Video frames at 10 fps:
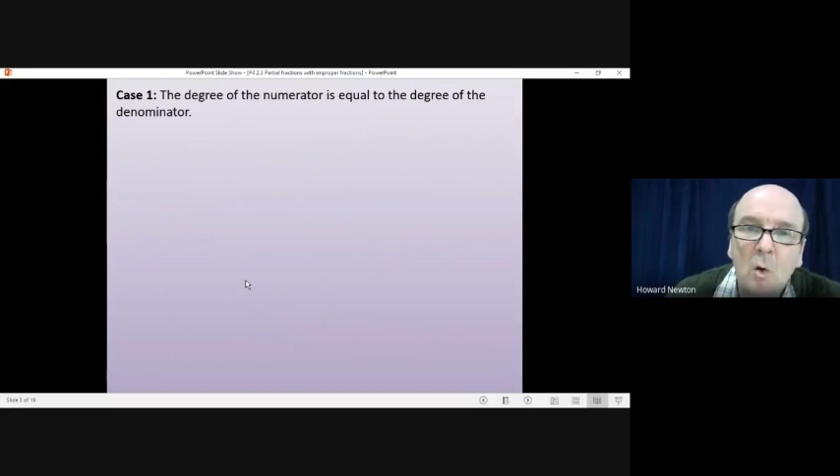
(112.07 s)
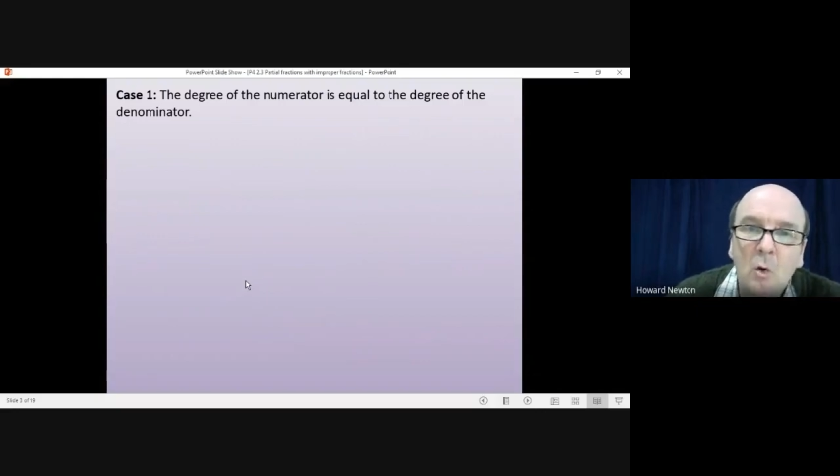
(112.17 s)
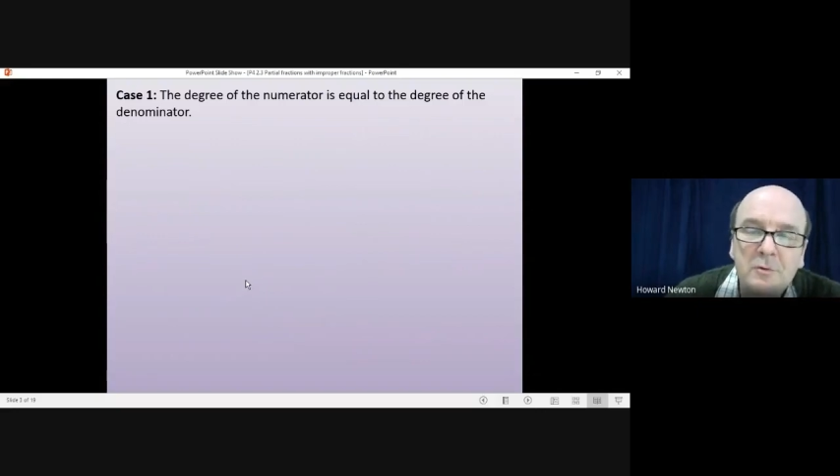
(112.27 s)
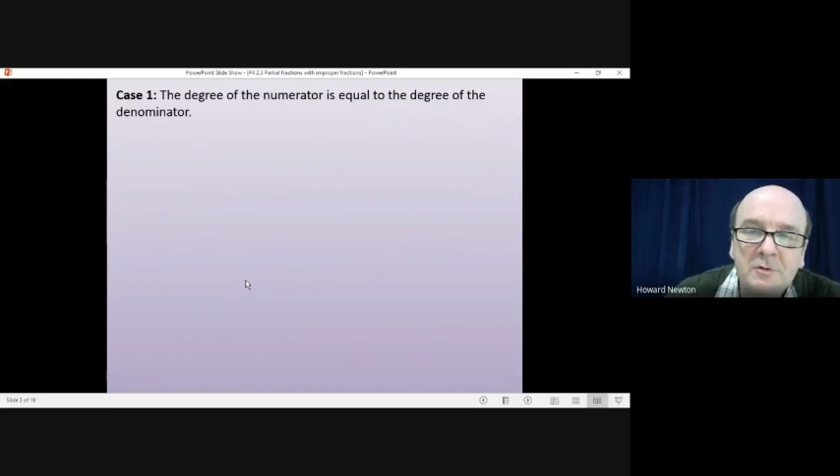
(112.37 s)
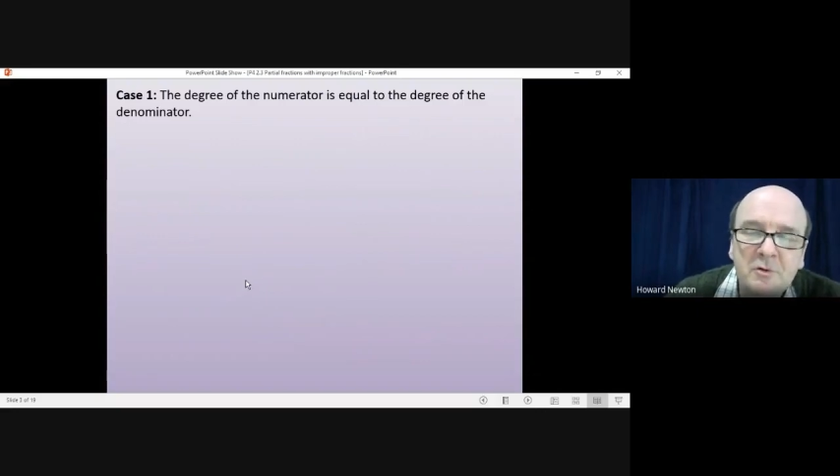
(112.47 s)

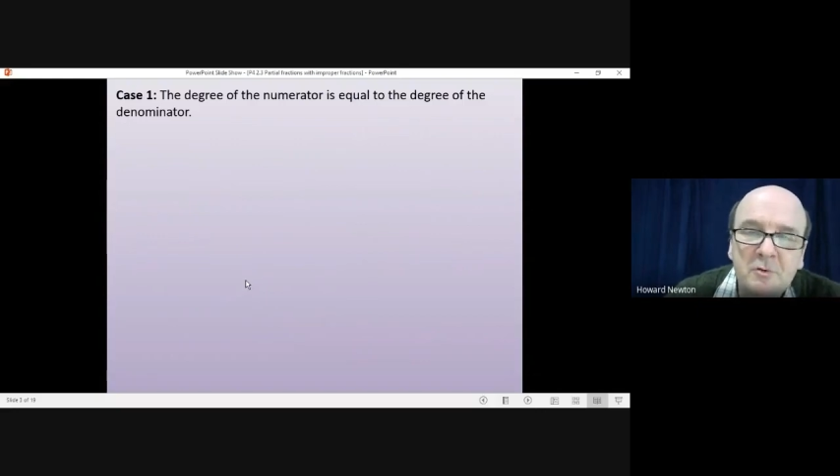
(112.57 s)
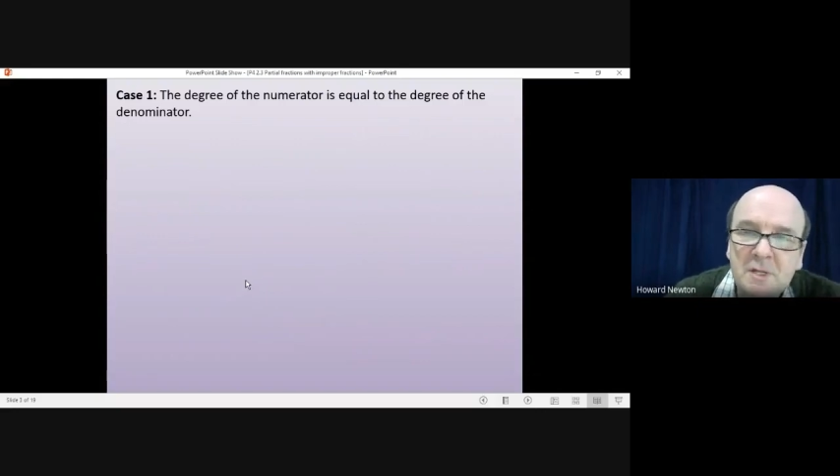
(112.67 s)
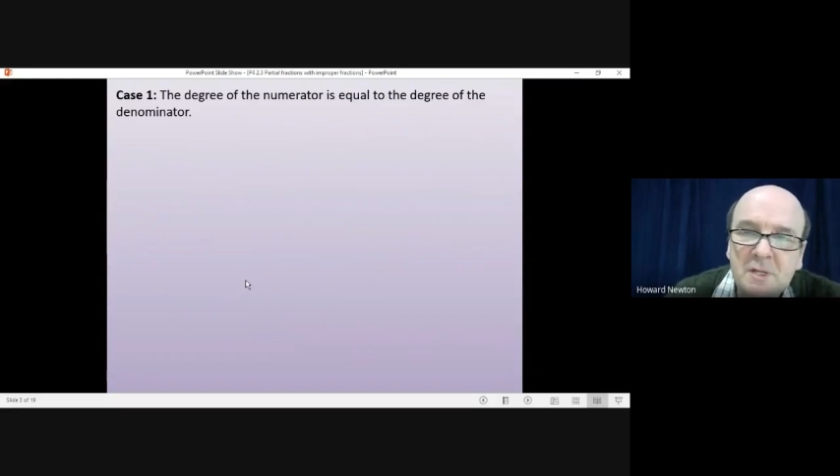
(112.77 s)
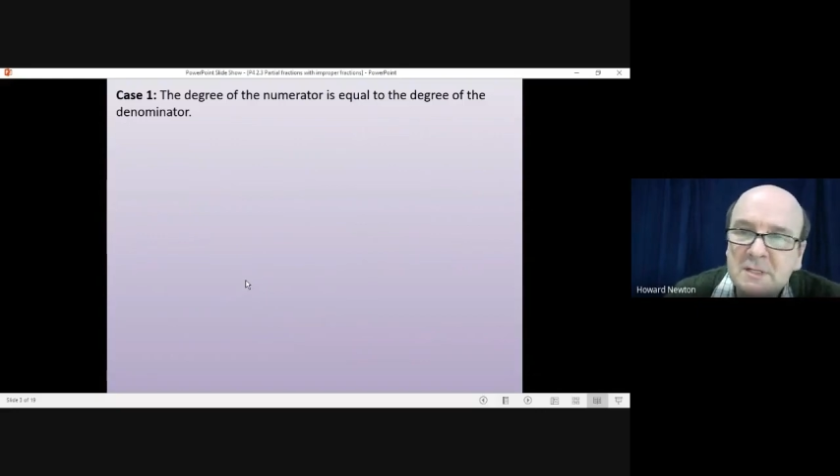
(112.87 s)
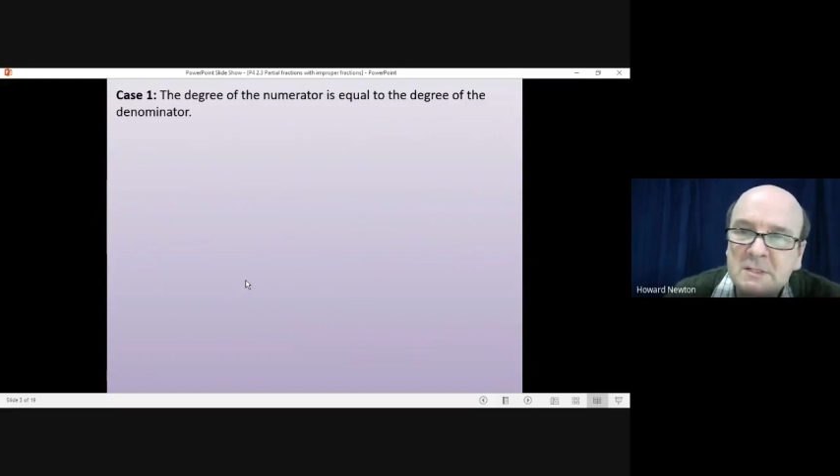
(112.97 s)
or the
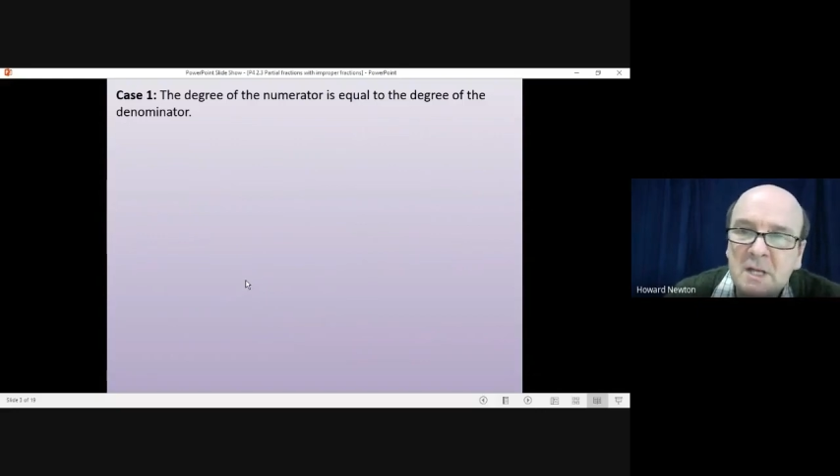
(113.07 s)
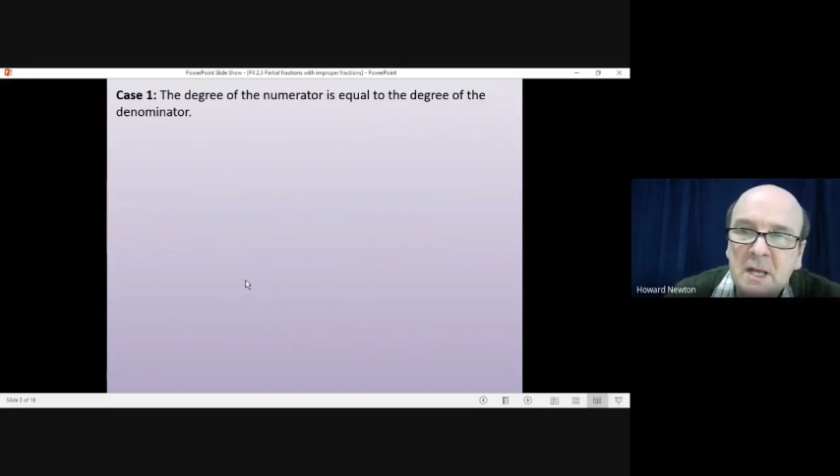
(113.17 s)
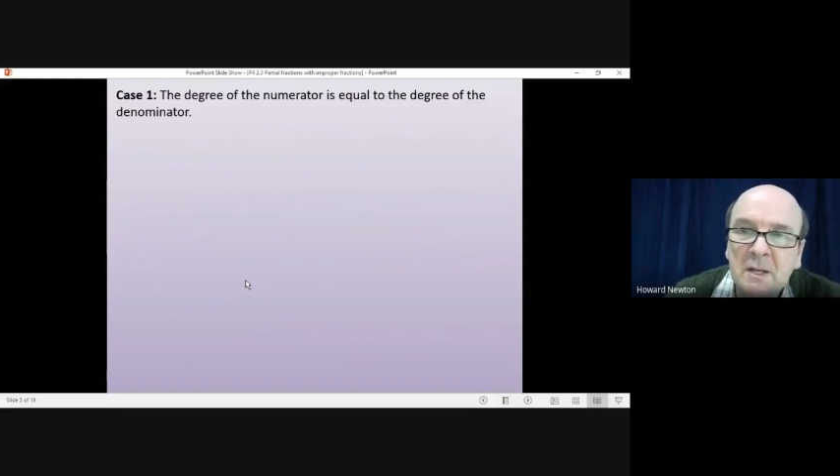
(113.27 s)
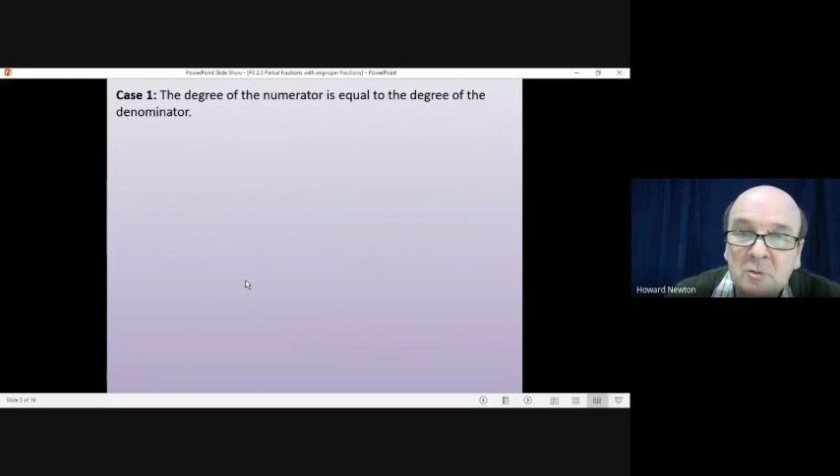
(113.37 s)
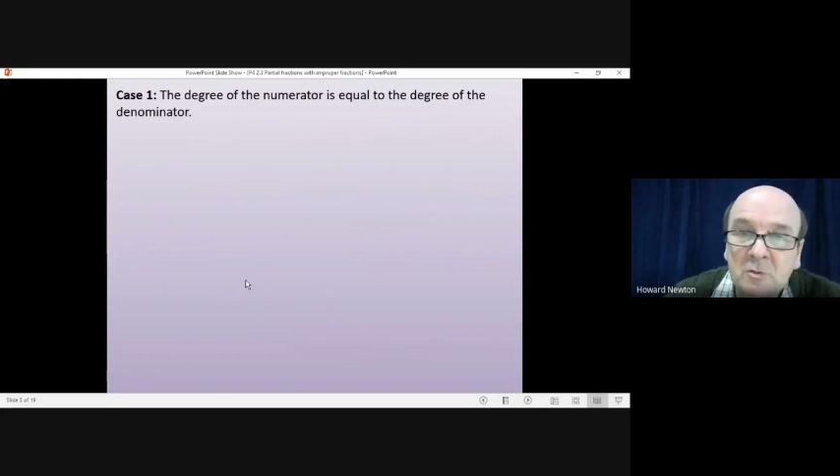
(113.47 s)
degree is
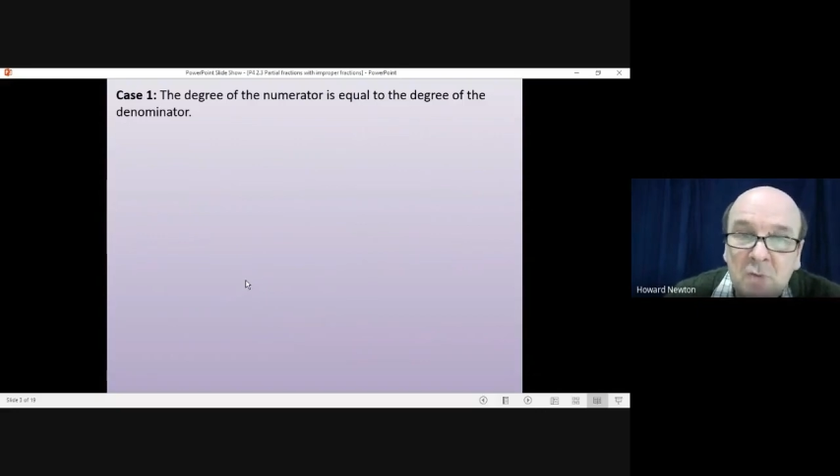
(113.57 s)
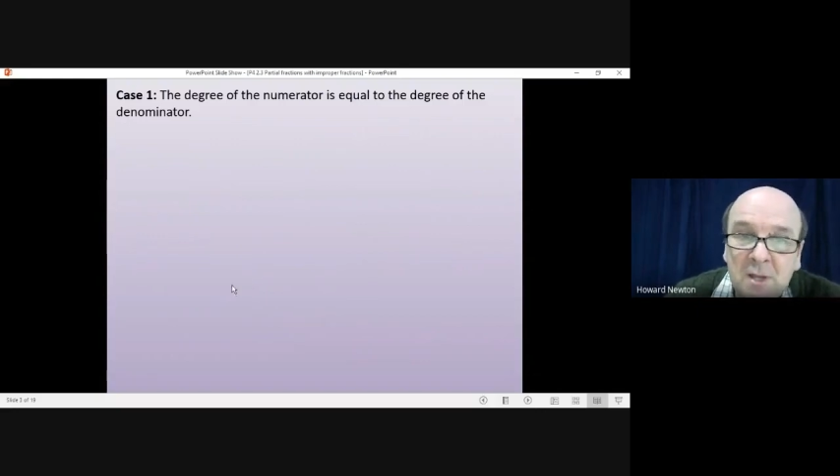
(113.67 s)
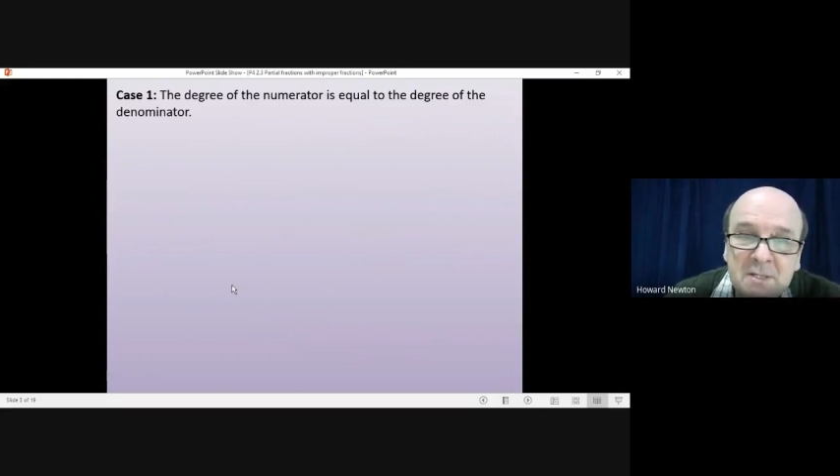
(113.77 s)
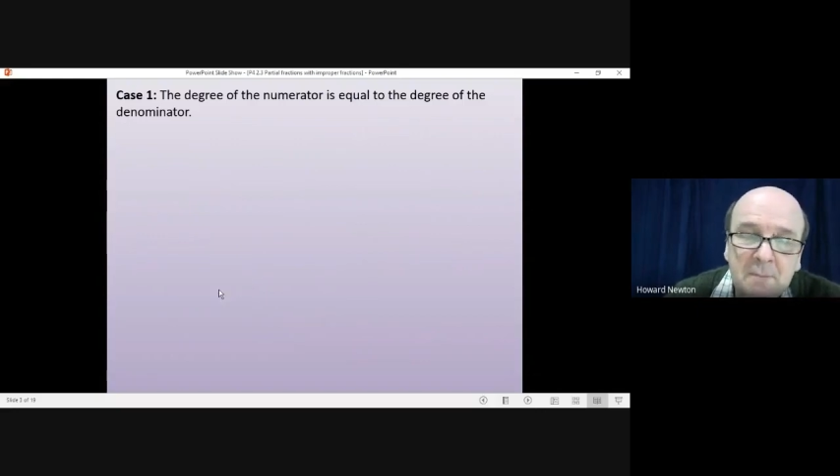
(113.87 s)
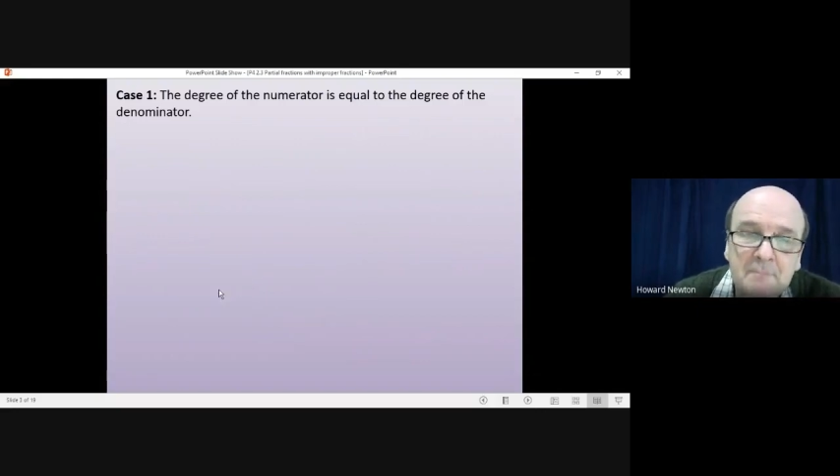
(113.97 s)

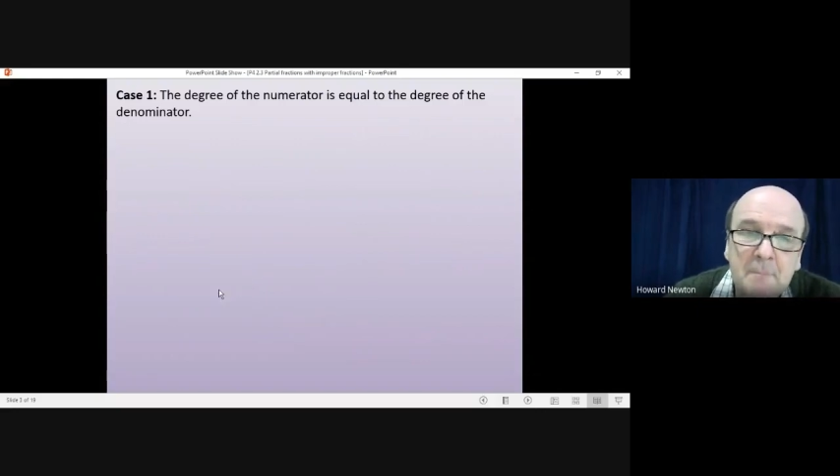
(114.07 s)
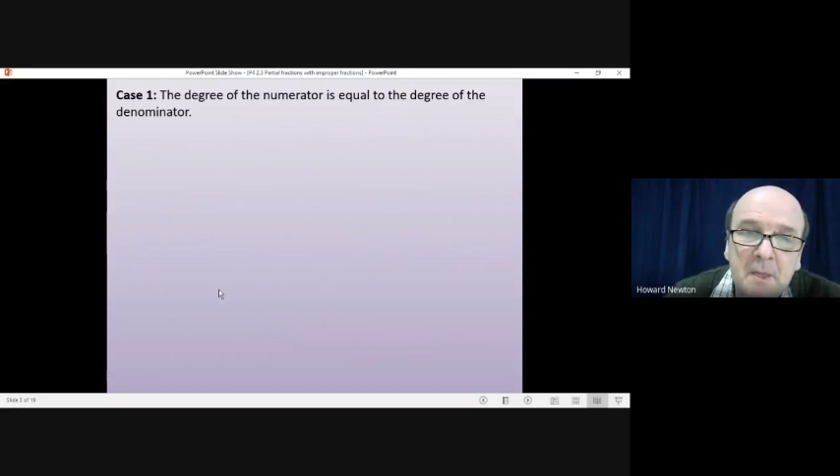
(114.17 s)
greater